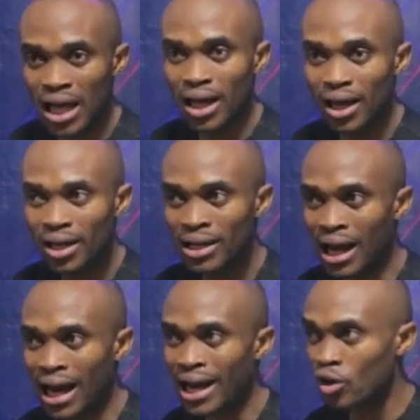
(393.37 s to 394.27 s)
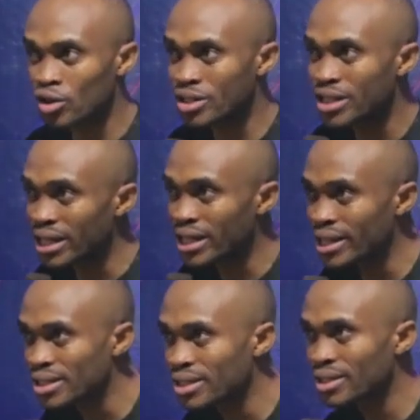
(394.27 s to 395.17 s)
uh, yeah and got a kid.
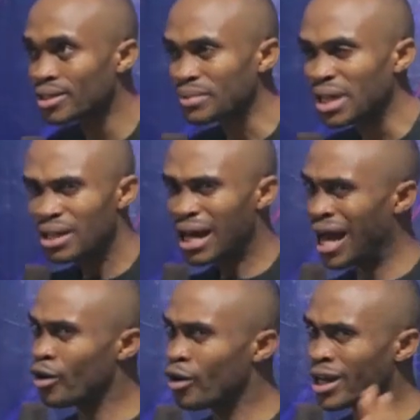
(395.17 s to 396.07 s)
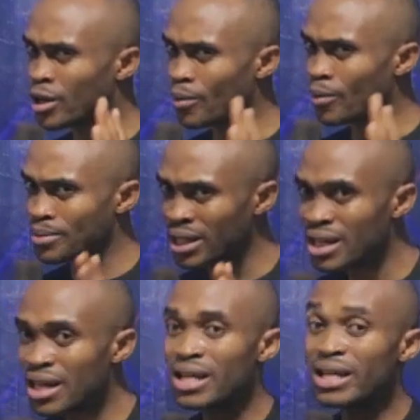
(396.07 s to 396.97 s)
Are you getting what I'm saying?
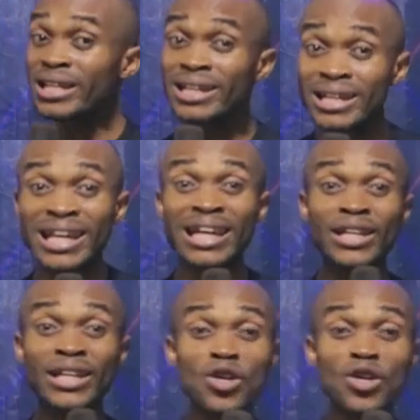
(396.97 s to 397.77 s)
Gideon